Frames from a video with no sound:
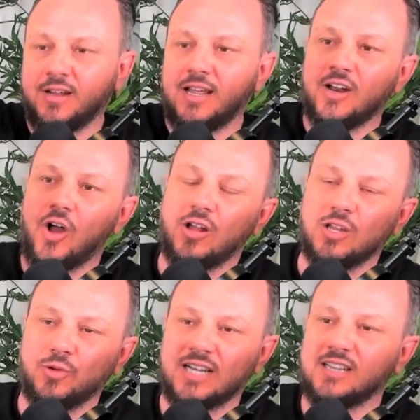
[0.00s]
in
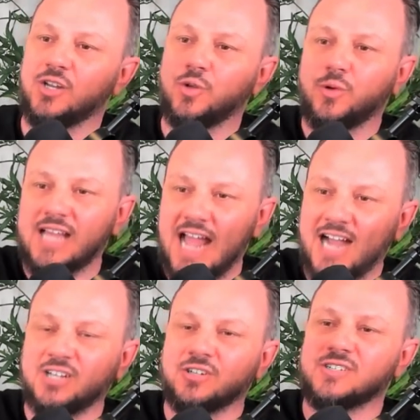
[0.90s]
Hollywood like they do with
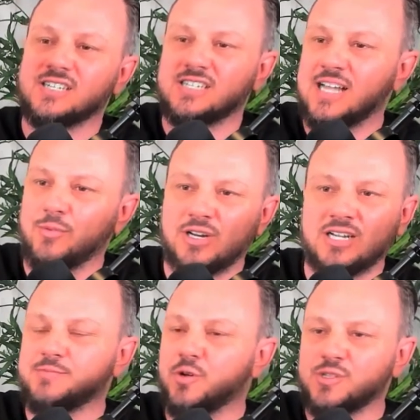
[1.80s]
actors and
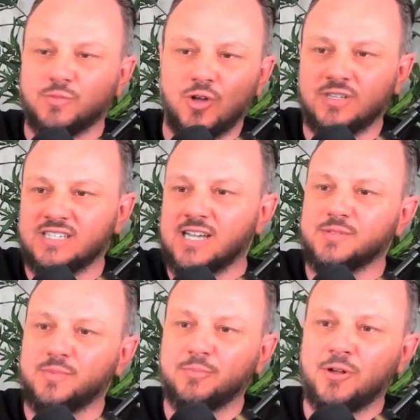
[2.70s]
celebrities, Post Malone, these types
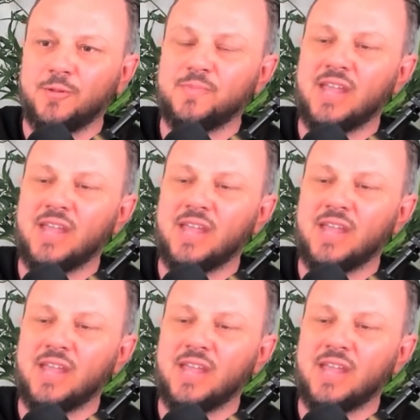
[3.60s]
of people.